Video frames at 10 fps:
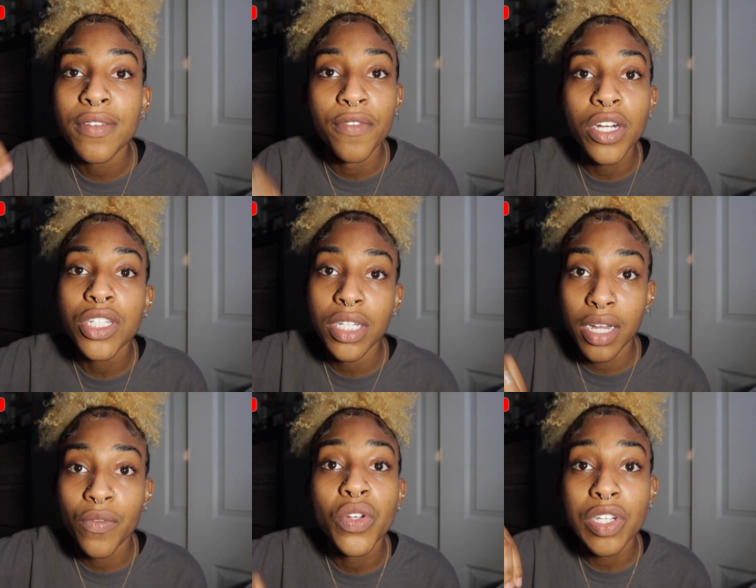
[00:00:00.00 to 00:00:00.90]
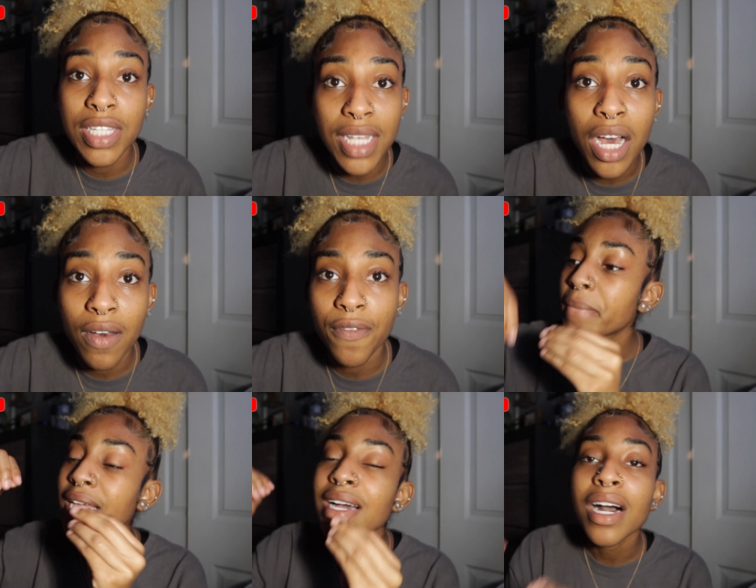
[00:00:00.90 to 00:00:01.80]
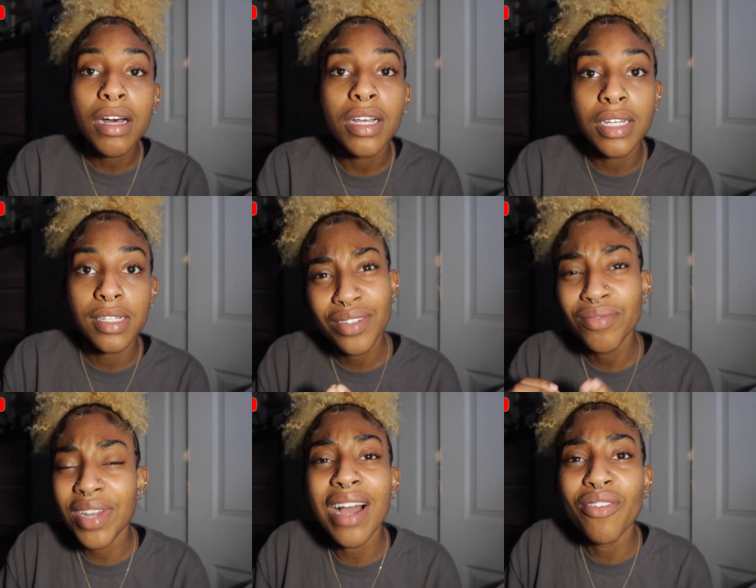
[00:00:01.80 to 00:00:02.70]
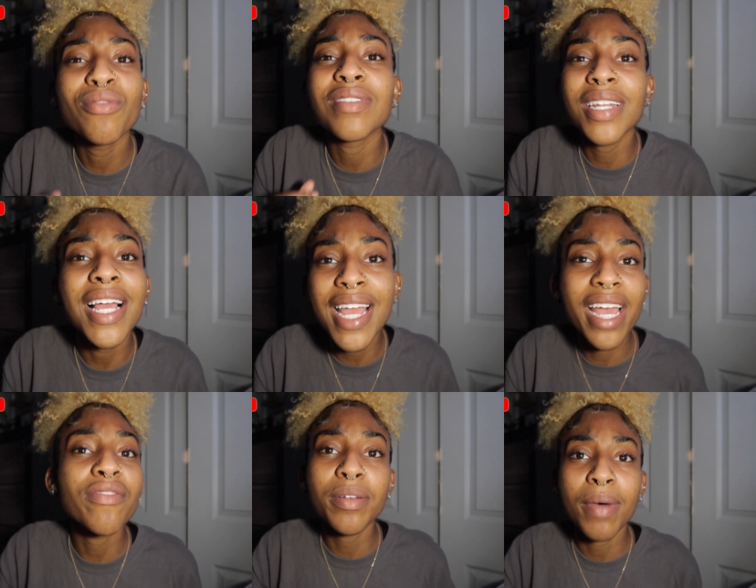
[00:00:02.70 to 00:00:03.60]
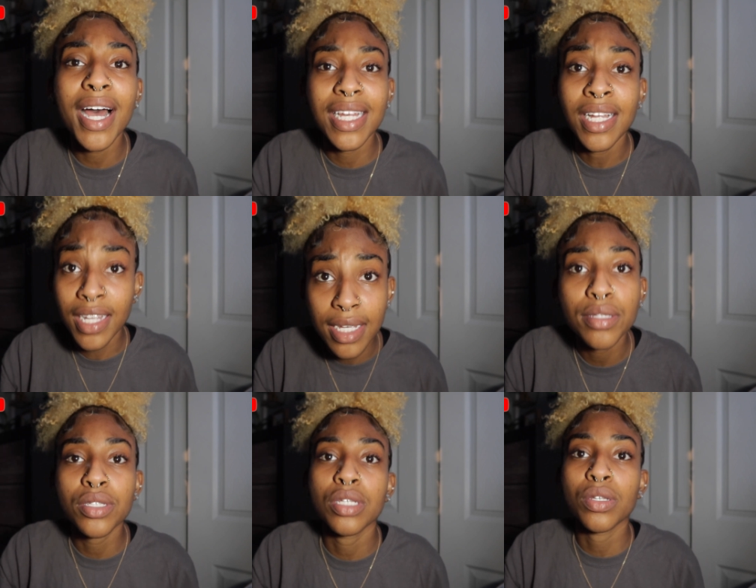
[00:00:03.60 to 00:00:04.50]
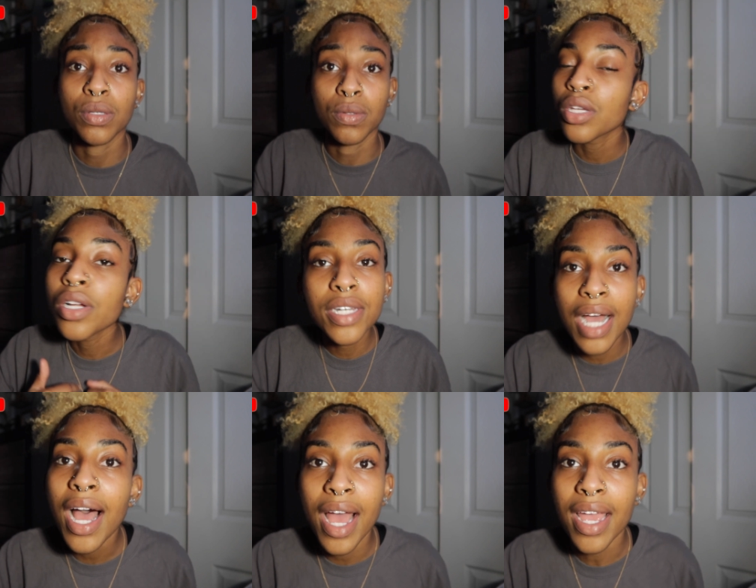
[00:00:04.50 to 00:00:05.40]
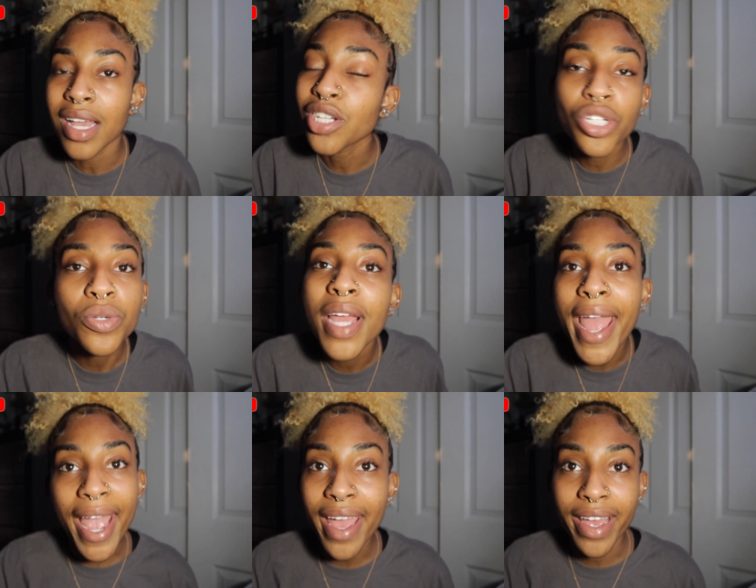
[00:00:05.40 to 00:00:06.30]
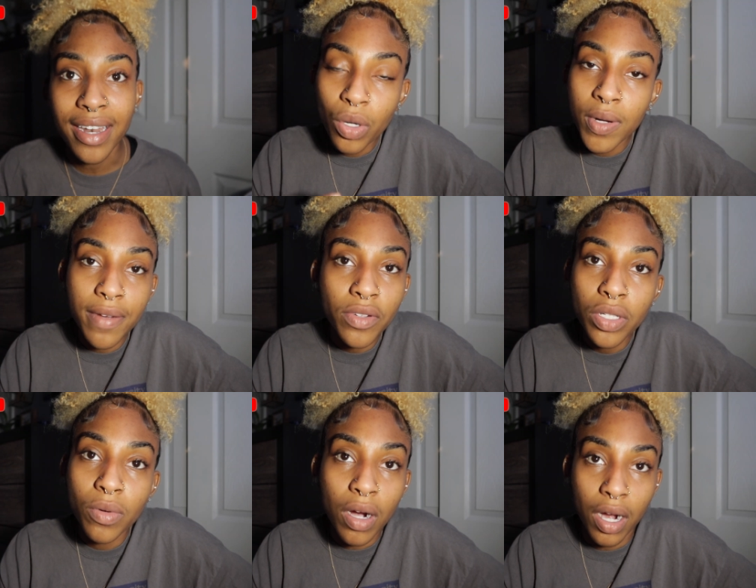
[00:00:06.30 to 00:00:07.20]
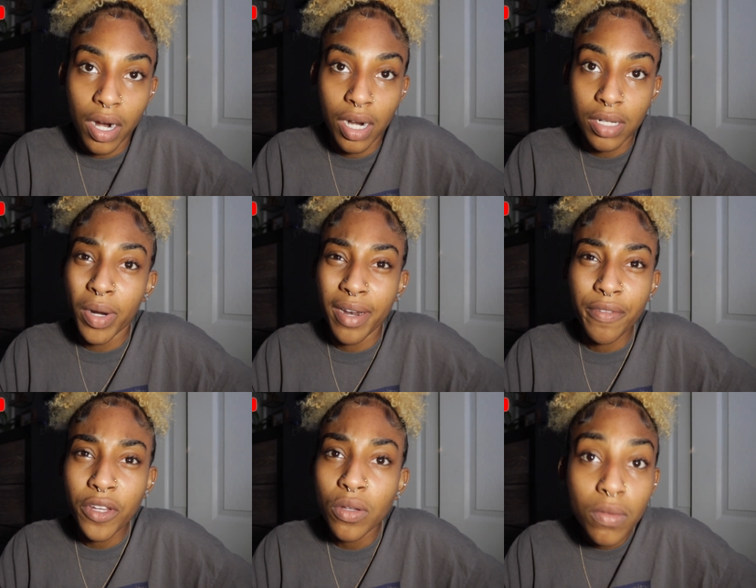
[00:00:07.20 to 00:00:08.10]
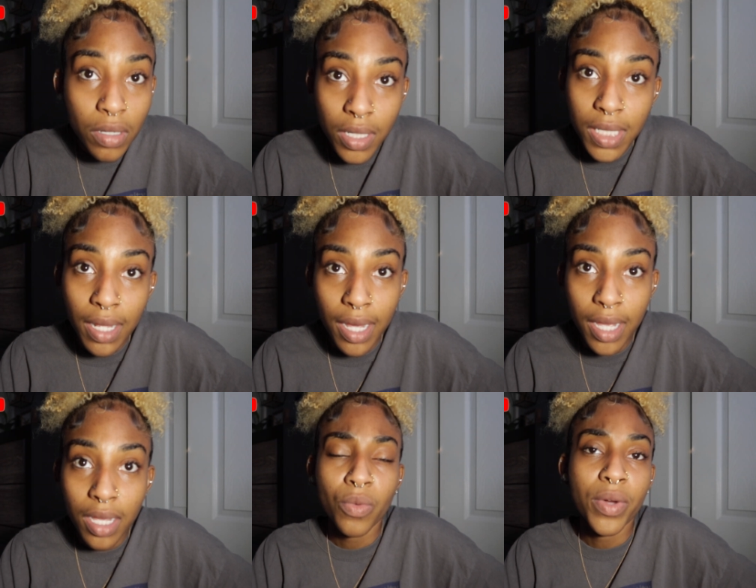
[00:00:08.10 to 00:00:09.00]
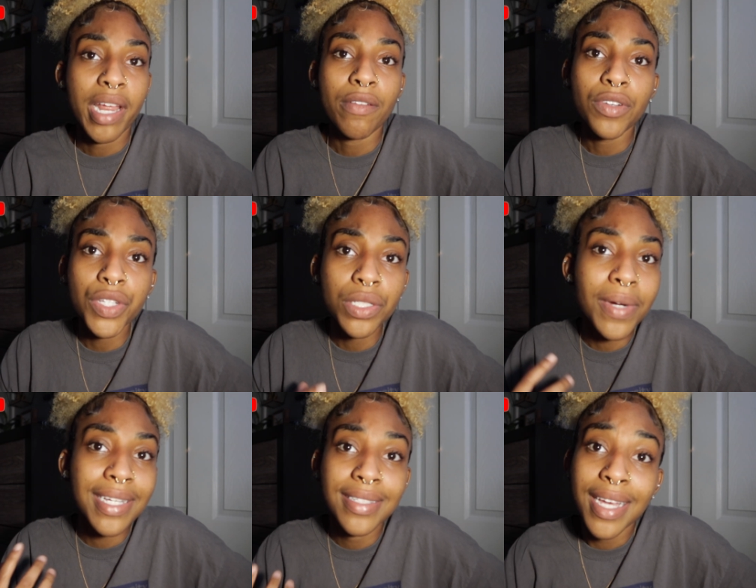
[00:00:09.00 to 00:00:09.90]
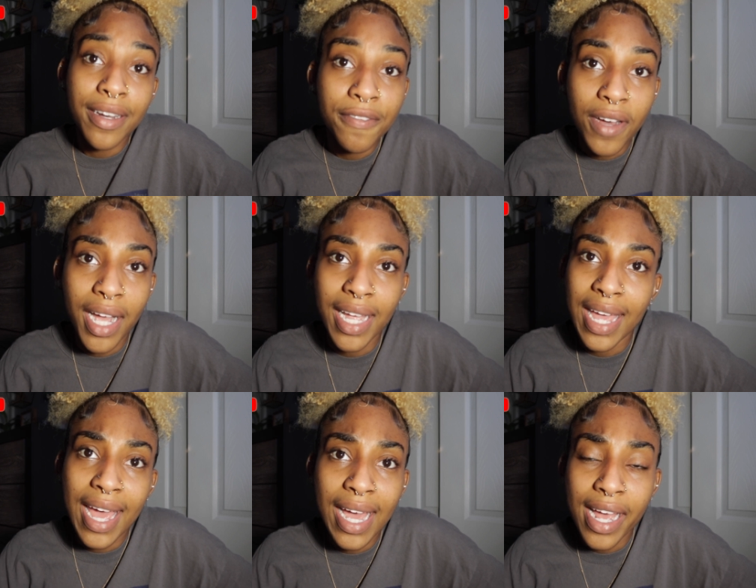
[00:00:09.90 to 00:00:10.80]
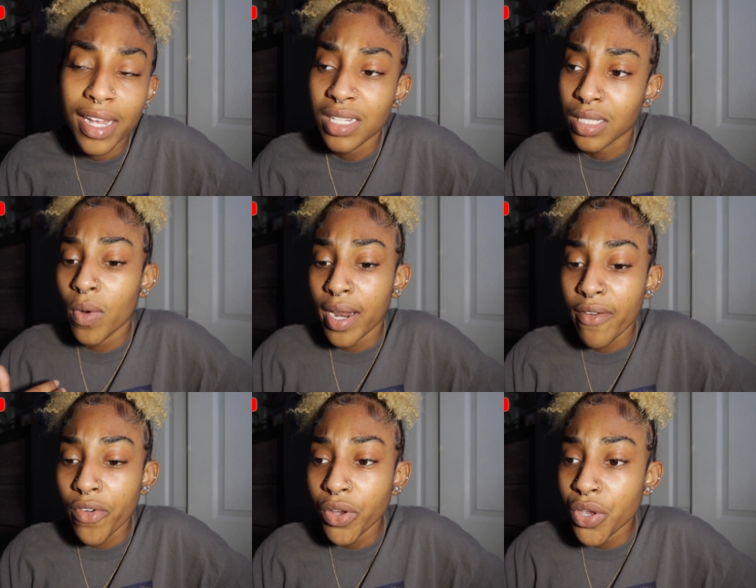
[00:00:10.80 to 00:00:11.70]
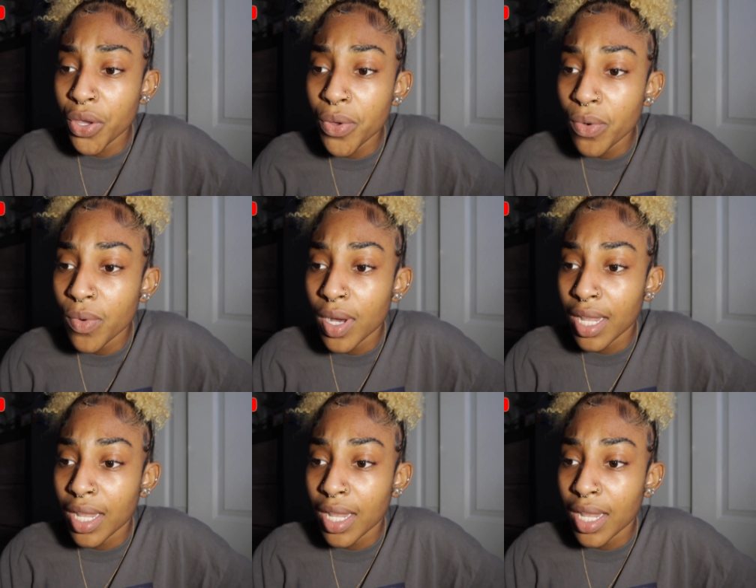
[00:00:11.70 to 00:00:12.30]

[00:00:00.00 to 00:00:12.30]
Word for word: version of yourself, because you're not going to let everybody get to you. You're not, because you can't. Whoever you are, whatever you look like, whatever you identify as, whatever you